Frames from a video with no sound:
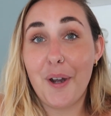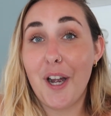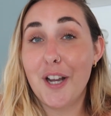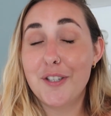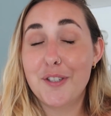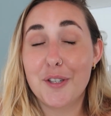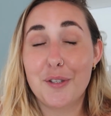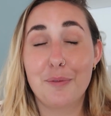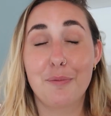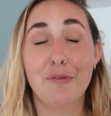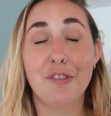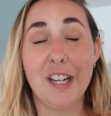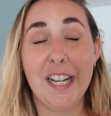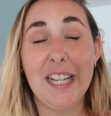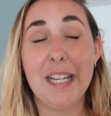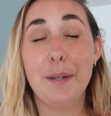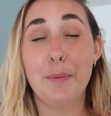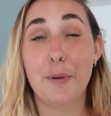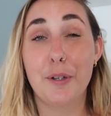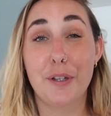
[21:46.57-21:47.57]
I just
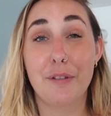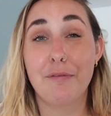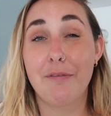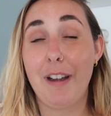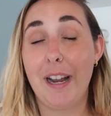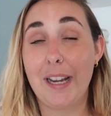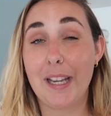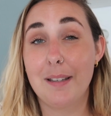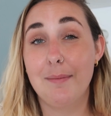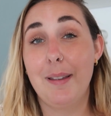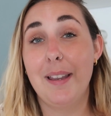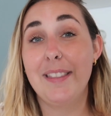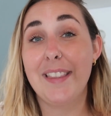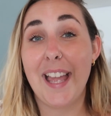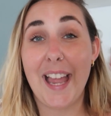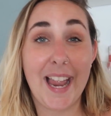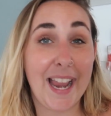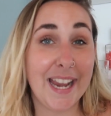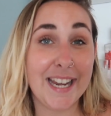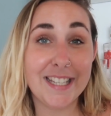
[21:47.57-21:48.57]
really wouldn't recommend
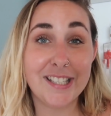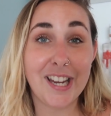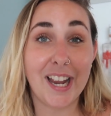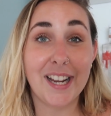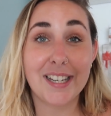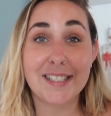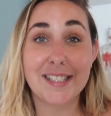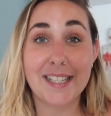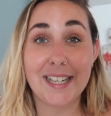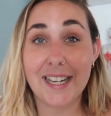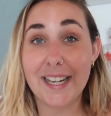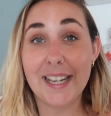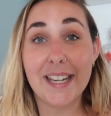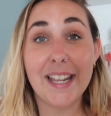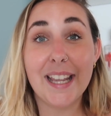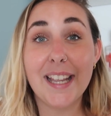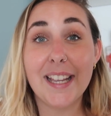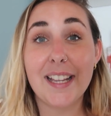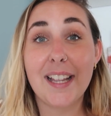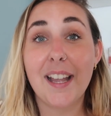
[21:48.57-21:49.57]
the Ajax
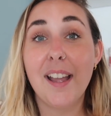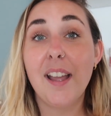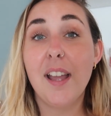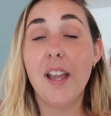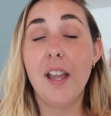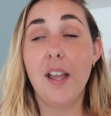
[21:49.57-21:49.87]
clinic.